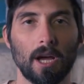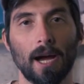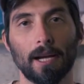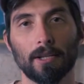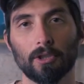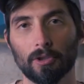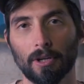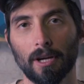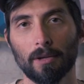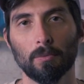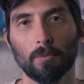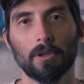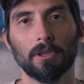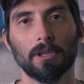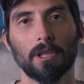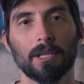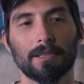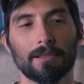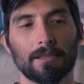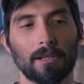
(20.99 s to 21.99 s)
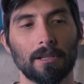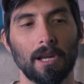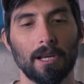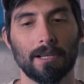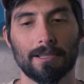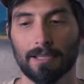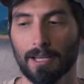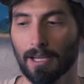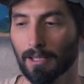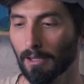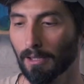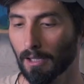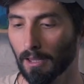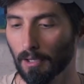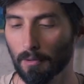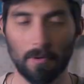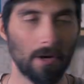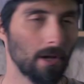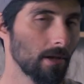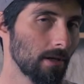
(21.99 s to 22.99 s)
I tried one yesterday. Sadly, the
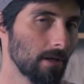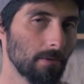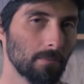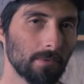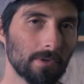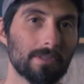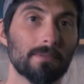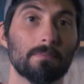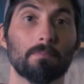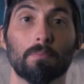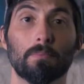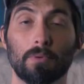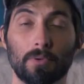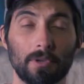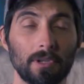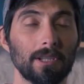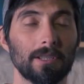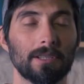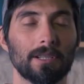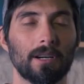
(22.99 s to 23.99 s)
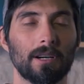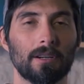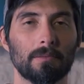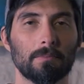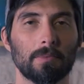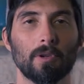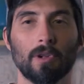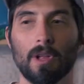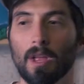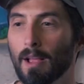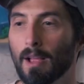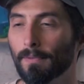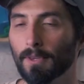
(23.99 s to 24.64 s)
quality was pretty terrible.